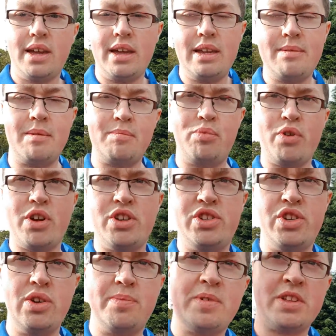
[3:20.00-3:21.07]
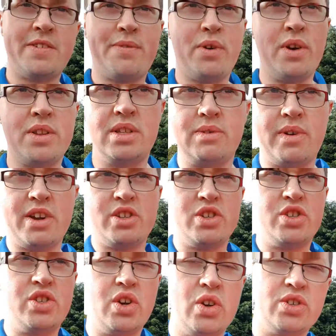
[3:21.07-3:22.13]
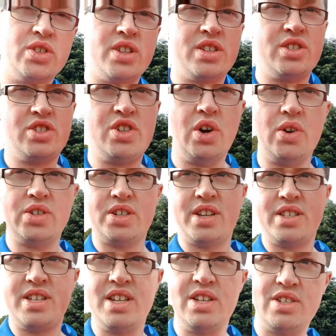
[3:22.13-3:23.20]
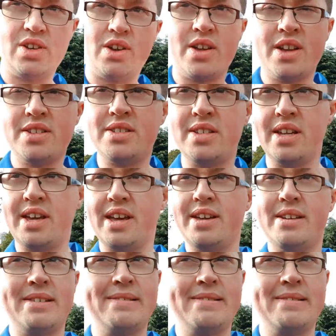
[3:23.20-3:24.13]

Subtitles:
I'd have been pretty stupid if I wanted to wear just shorts and a t-shirt yesterday.